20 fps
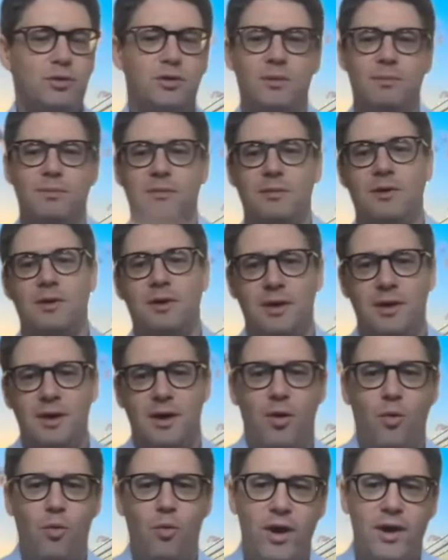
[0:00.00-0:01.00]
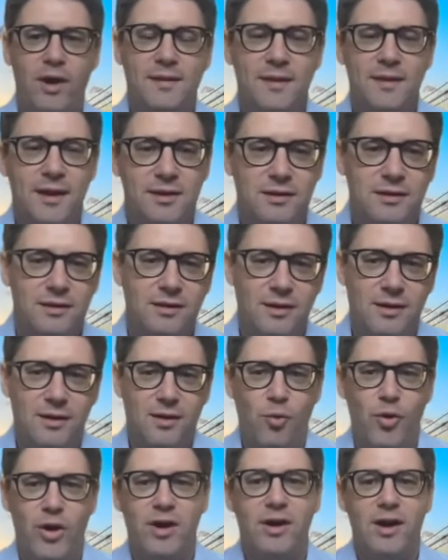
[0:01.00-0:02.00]
them away in that
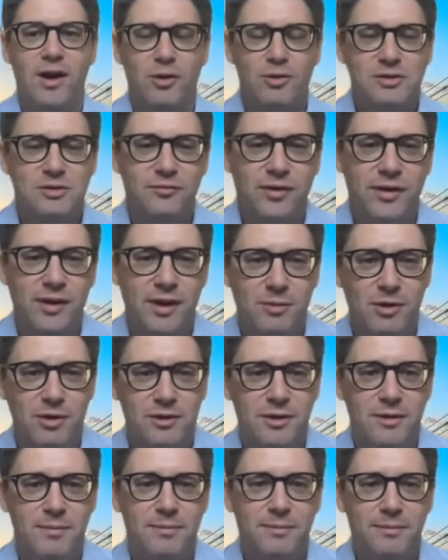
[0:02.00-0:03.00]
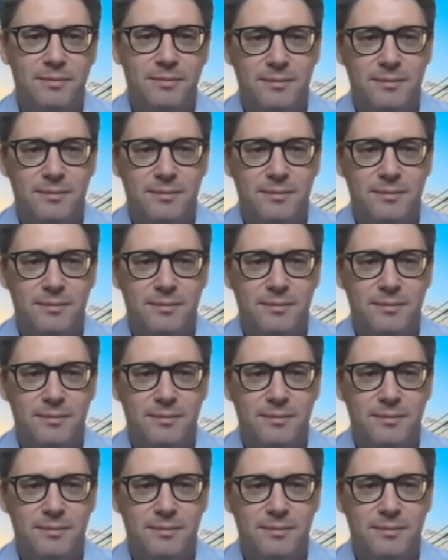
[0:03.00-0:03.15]
warehouse and forget about them.